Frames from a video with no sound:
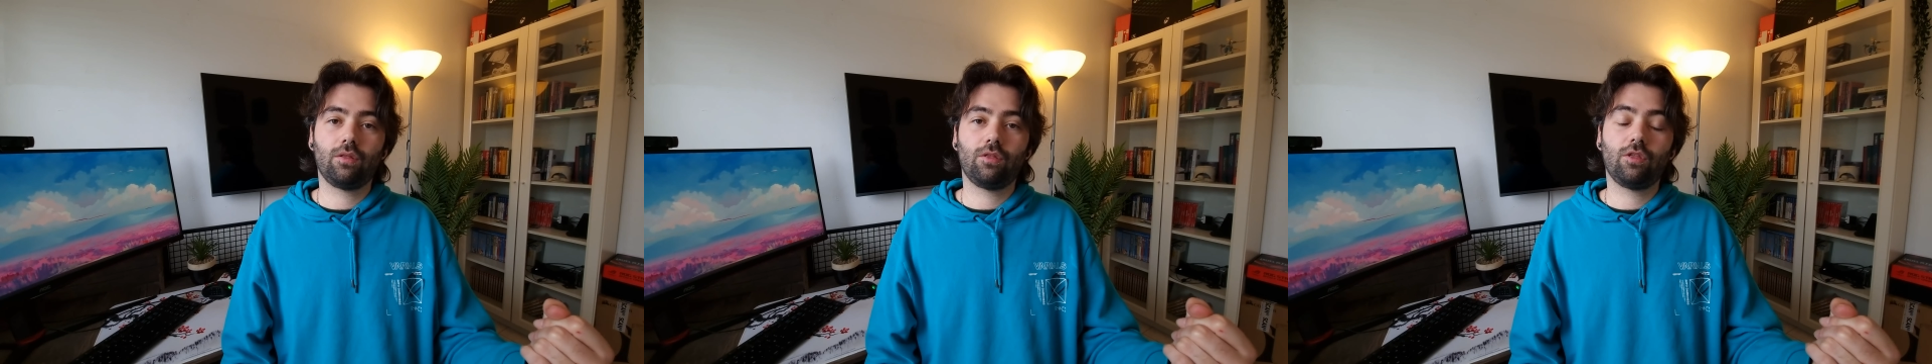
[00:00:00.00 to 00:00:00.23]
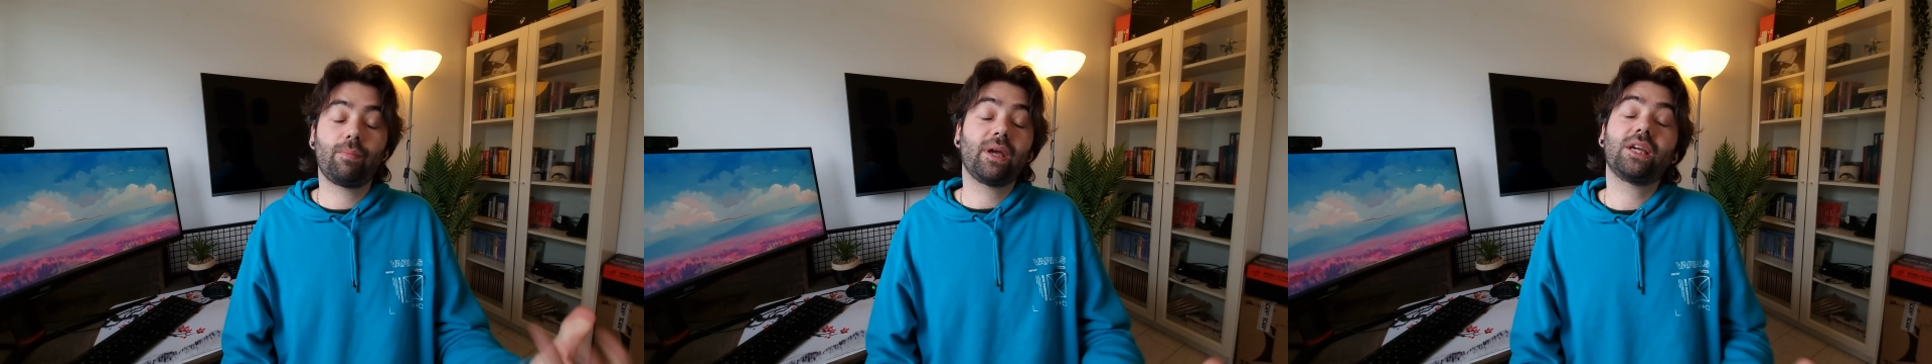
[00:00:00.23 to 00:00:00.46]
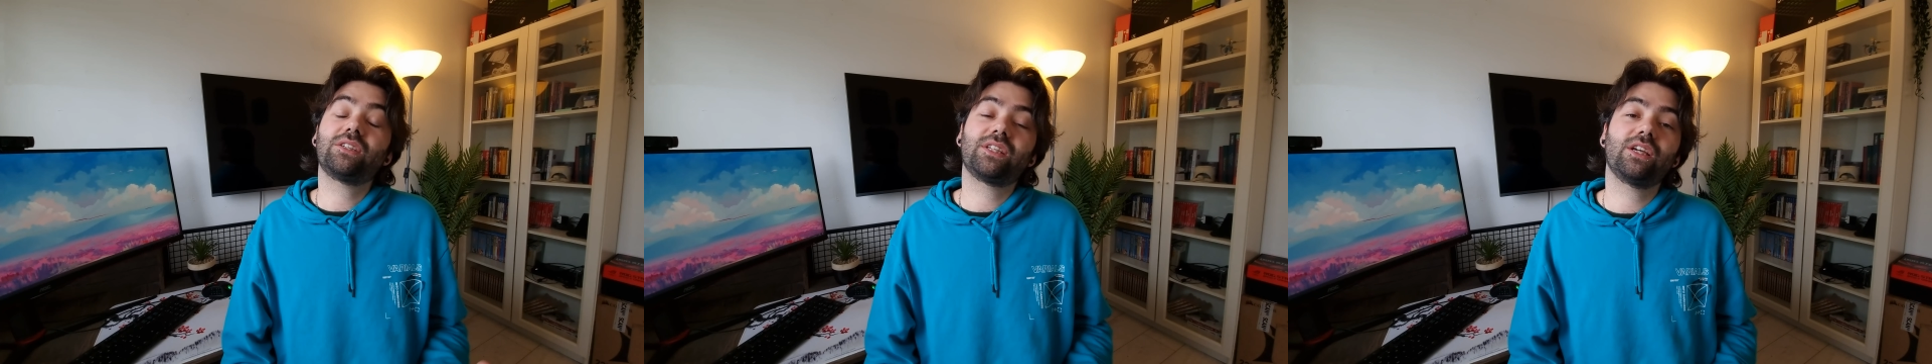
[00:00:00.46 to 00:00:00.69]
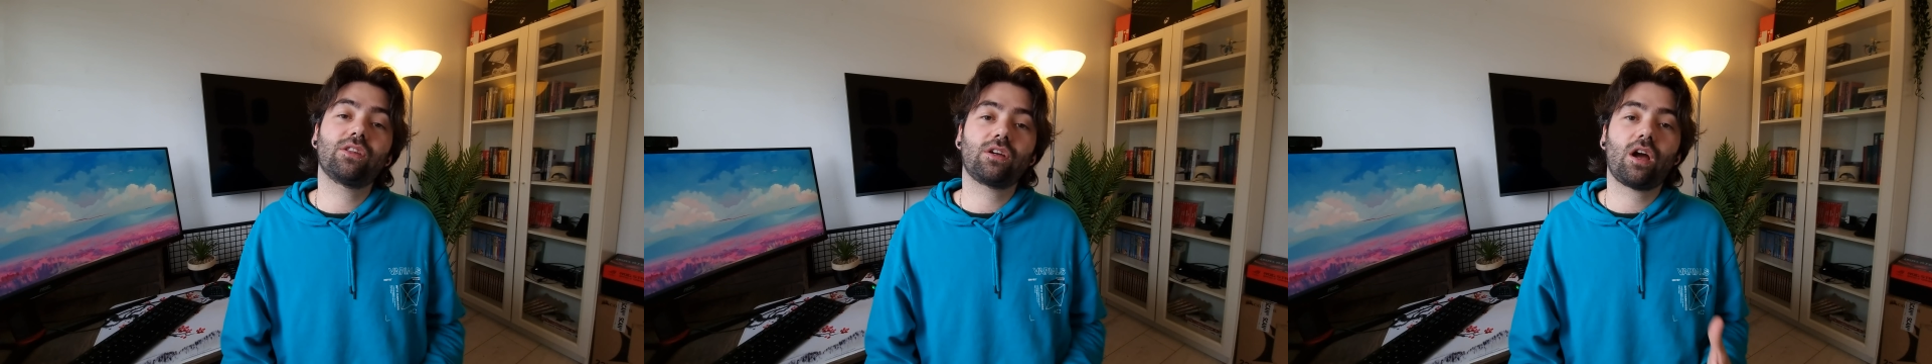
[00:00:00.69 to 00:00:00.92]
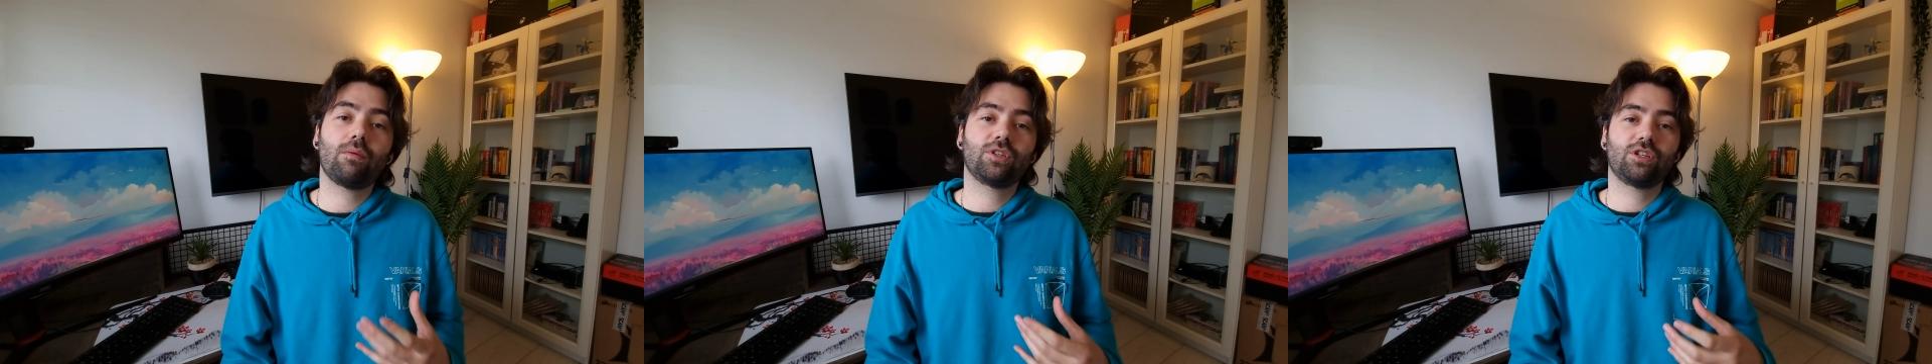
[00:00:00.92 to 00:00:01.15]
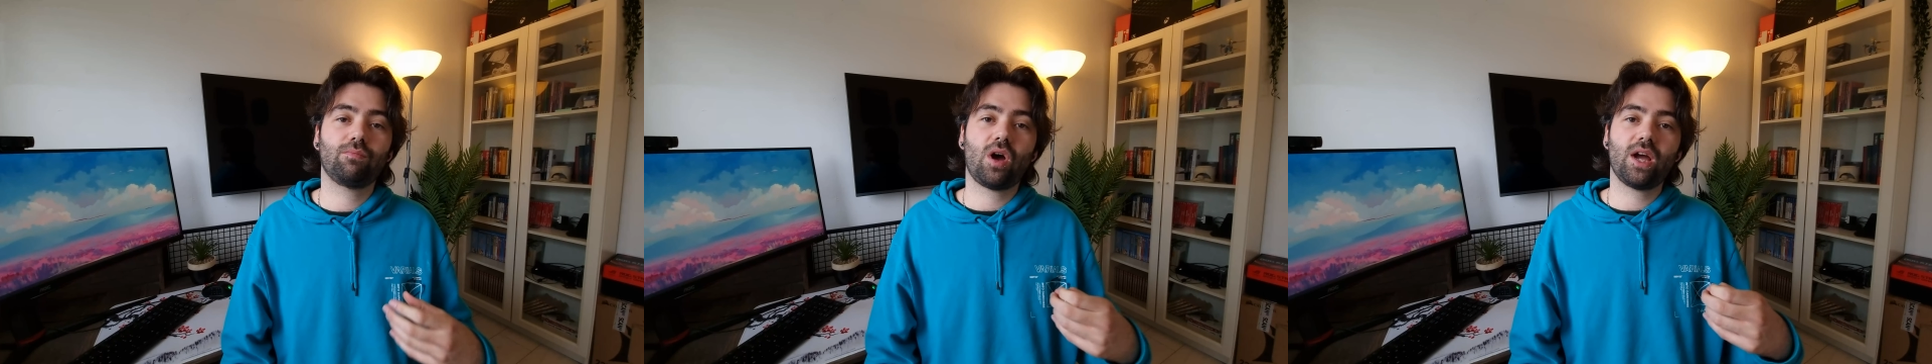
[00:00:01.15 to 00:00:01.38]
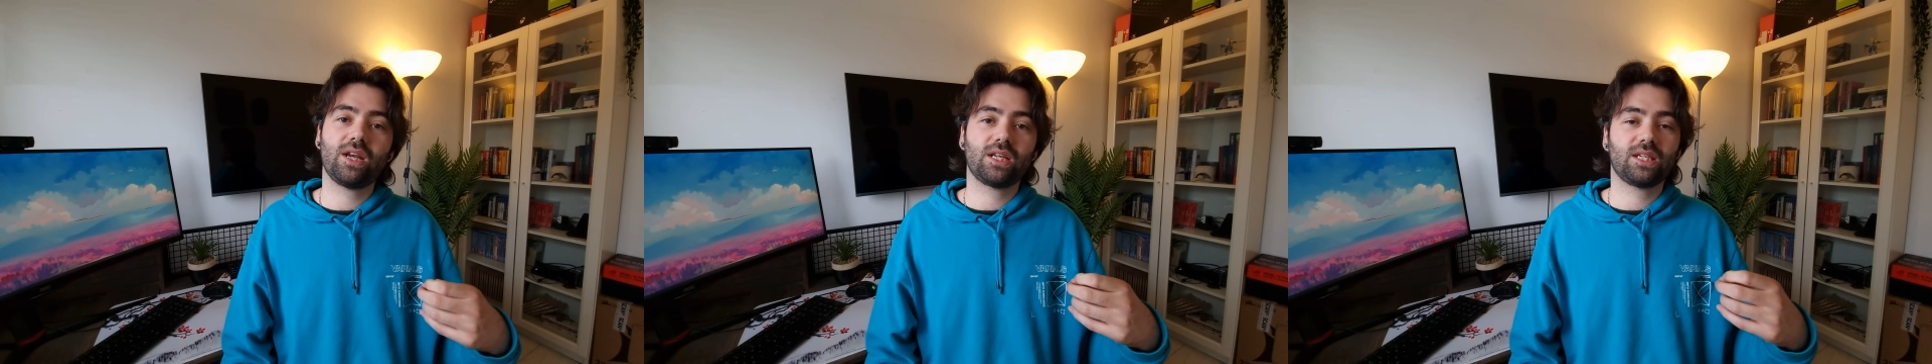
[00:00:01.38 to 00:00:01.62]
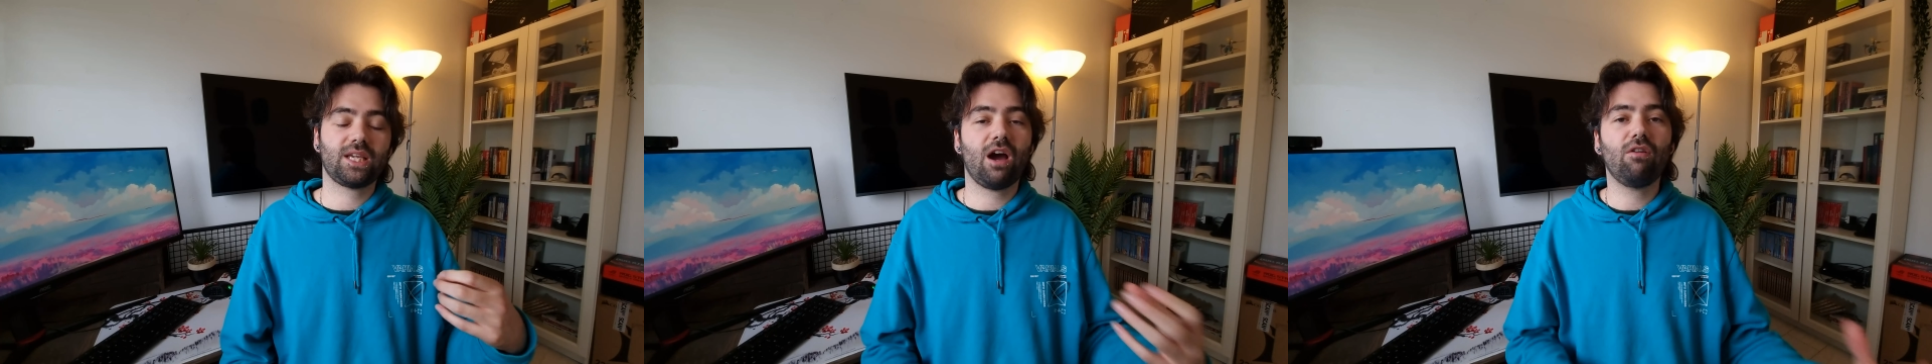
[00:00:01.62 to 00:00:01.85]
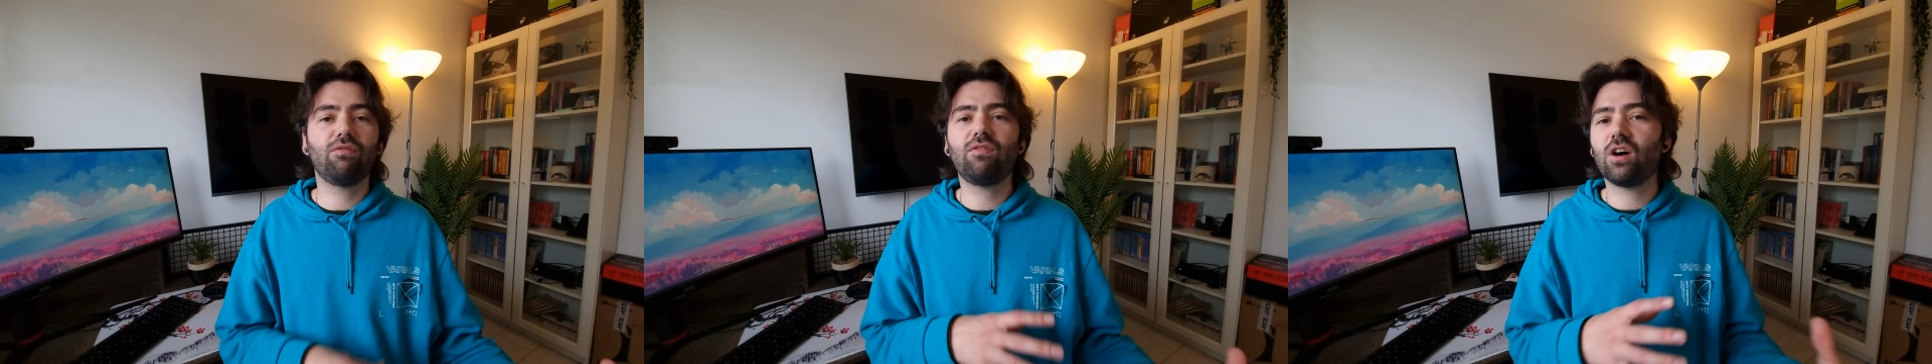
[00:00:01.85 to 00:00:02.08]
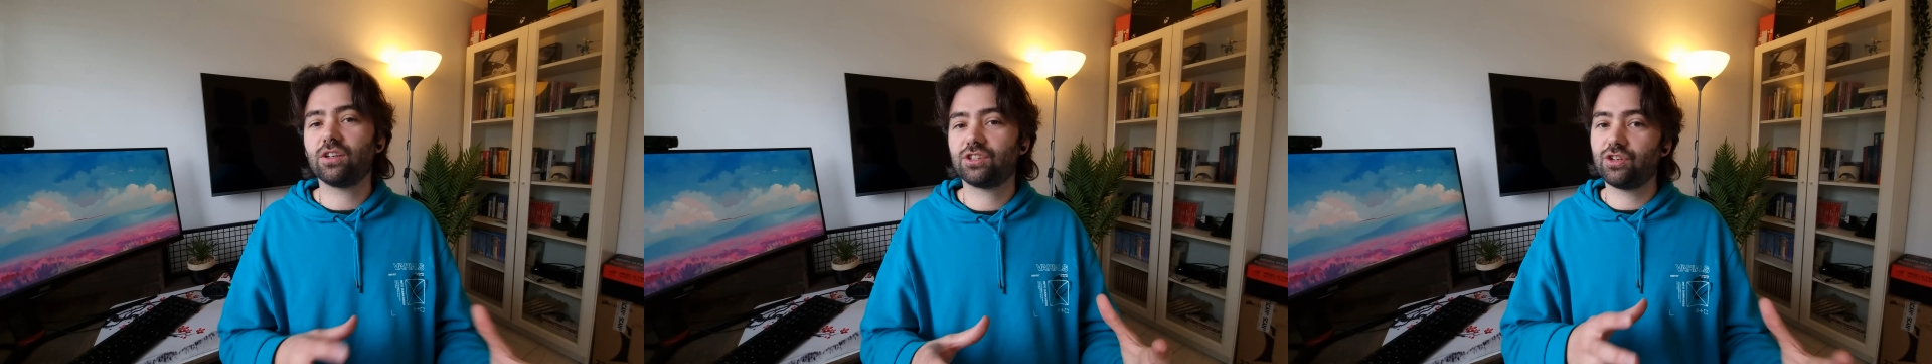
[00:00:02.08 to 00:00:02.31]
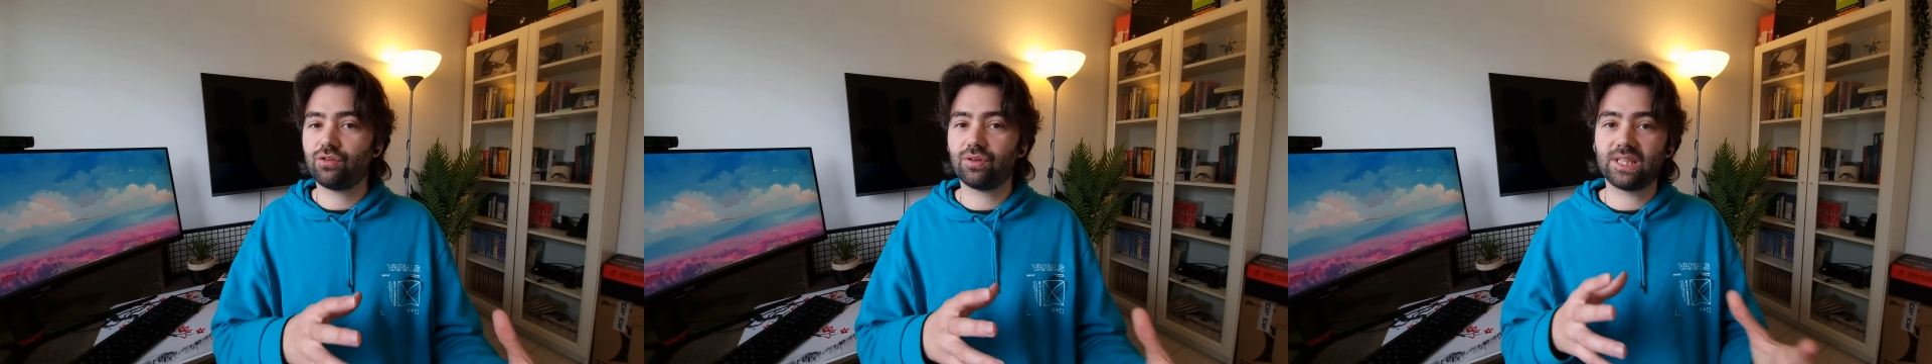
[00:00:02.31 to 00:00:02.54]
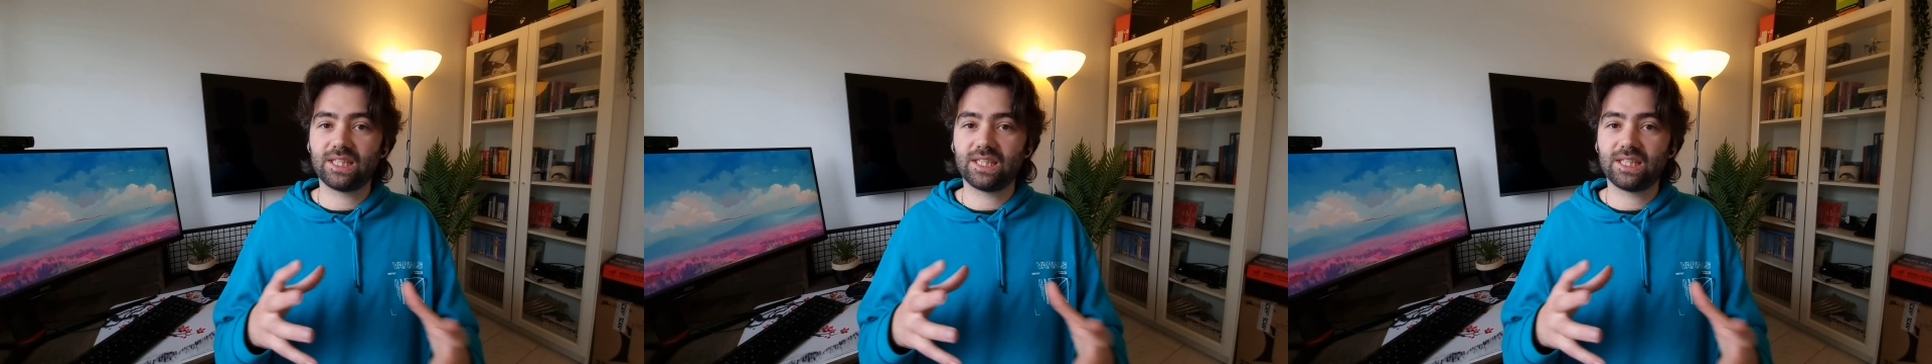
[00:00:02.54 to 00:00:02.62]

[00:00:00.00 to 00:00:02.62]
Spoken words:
The biggest thing that comes to mind is how fast you could